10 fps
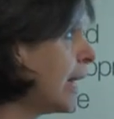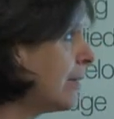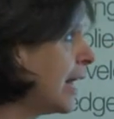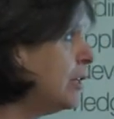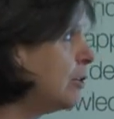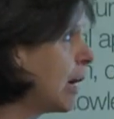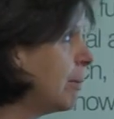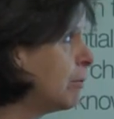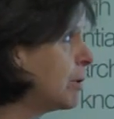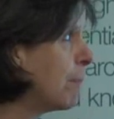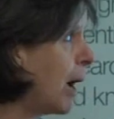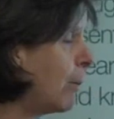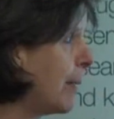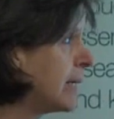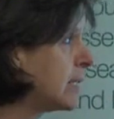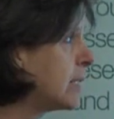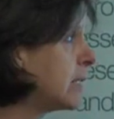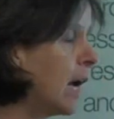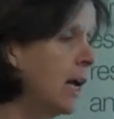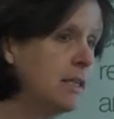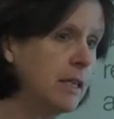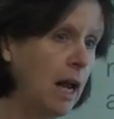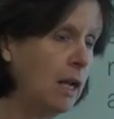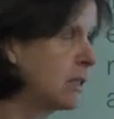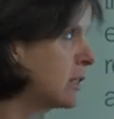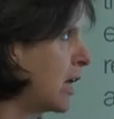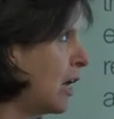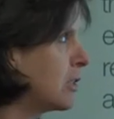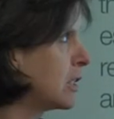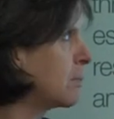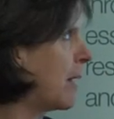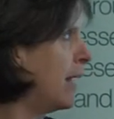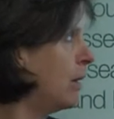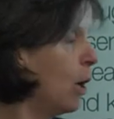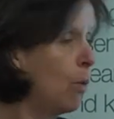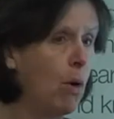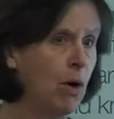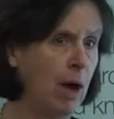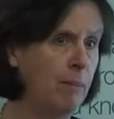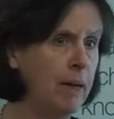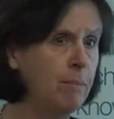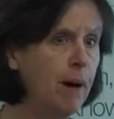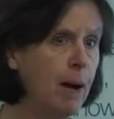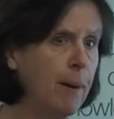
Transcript: Then you come in with biopesticides, and I'll start to explain what I mean by